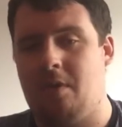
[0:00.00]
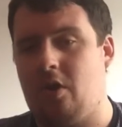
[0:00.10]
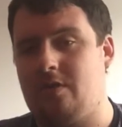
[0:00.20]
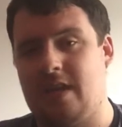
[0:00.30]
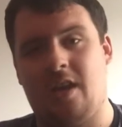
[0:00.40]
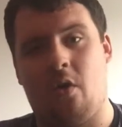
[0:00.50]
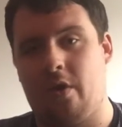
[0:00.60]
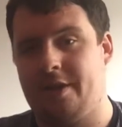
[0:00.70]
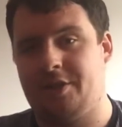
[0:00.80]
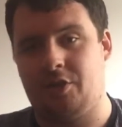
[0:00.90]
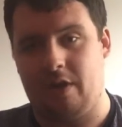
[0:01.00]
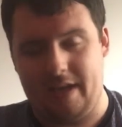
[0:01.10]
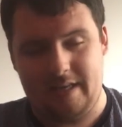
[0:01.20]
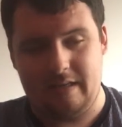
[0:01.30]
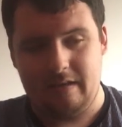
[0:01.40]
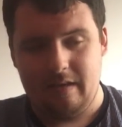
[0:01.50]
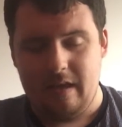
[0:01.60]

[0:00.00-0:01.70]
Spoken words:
I'm not saying I'm going to enjoy it.